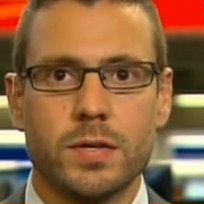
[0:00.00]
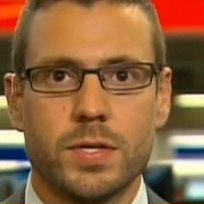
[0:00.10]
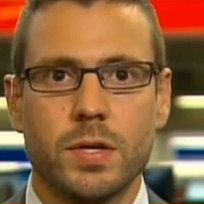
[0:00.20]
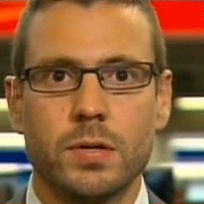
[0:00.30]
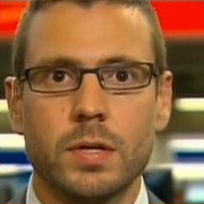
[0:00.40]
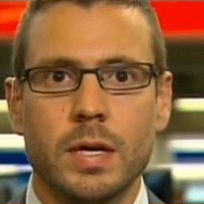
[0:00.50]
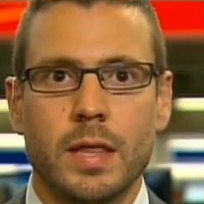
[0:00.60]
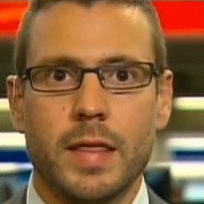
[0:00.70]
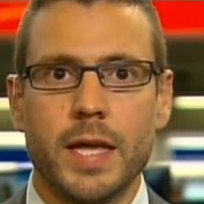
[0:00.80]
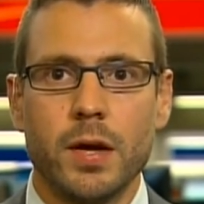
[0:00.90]
So
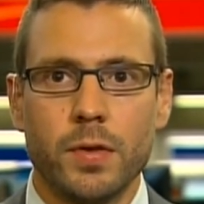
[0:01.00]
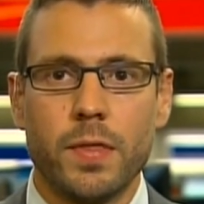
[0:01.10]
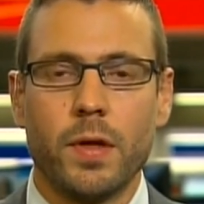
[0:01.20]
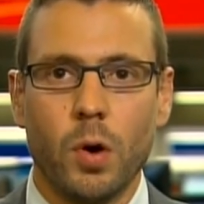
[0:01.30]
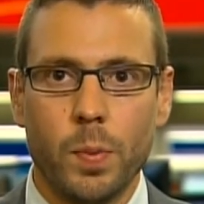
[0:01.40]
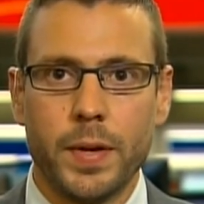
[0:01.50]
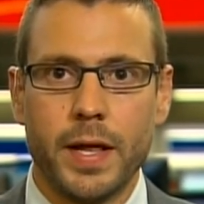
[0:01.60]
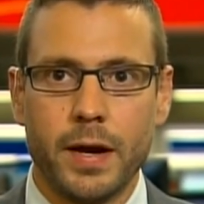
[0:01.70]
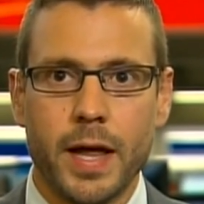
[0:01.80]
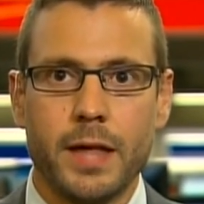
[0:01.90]
they know that the open
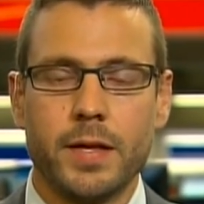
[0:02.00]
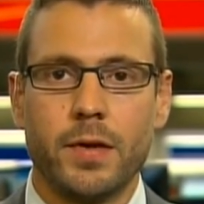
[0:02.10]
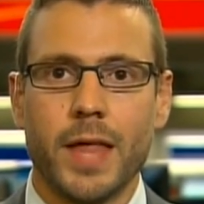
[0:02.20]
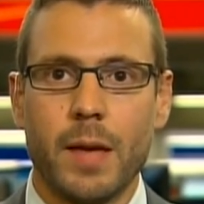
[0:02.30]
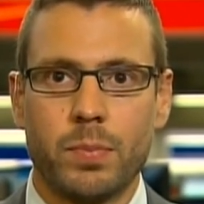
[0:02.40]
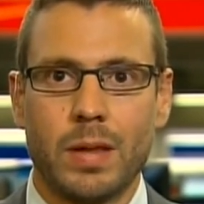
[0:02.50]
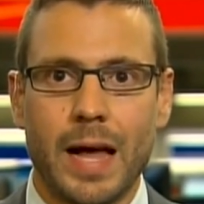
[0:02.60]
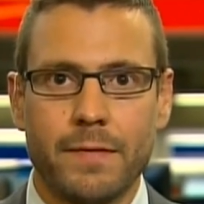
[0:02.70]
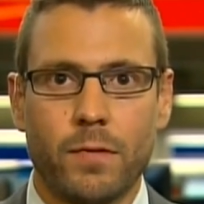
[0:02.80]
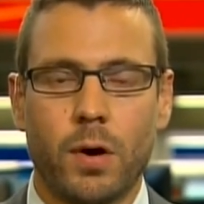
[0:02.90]
internet, you know, that
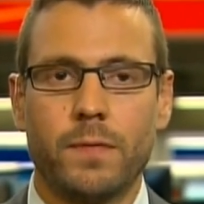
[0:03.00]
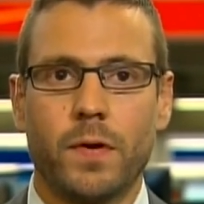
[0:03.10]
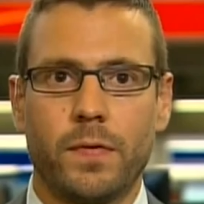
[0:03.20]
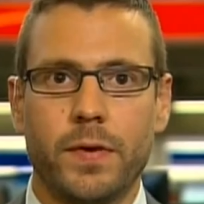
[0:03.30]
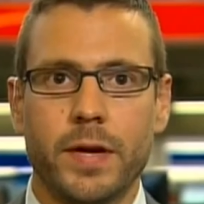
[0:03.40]
platform for free